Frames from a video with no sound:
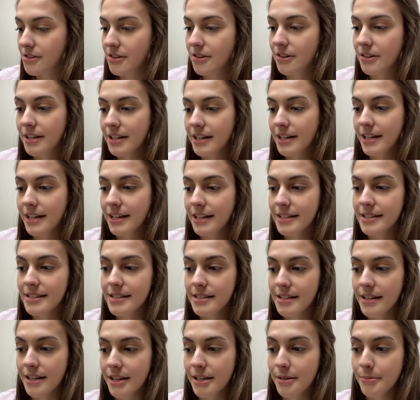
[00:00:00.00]
so they're getting
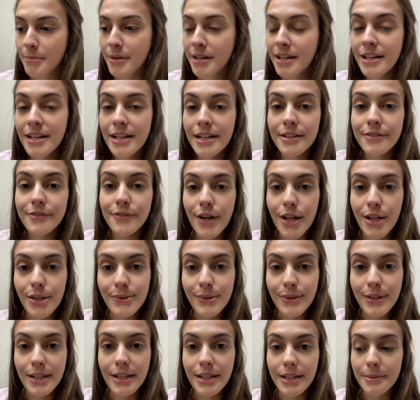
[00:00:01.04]
some
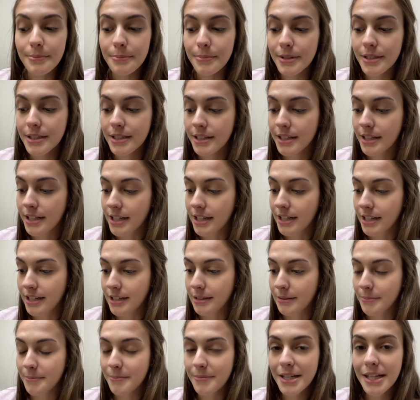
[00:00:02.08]
follow-up
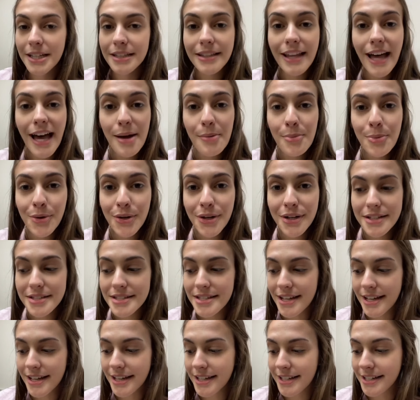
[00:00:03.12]
lab work
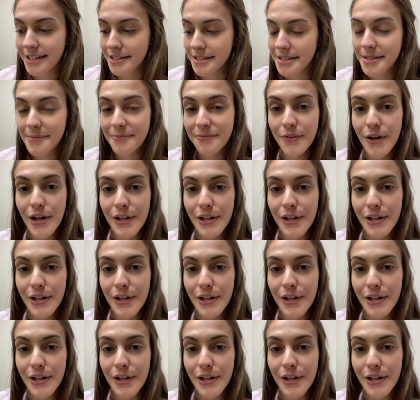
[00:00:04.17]
done and some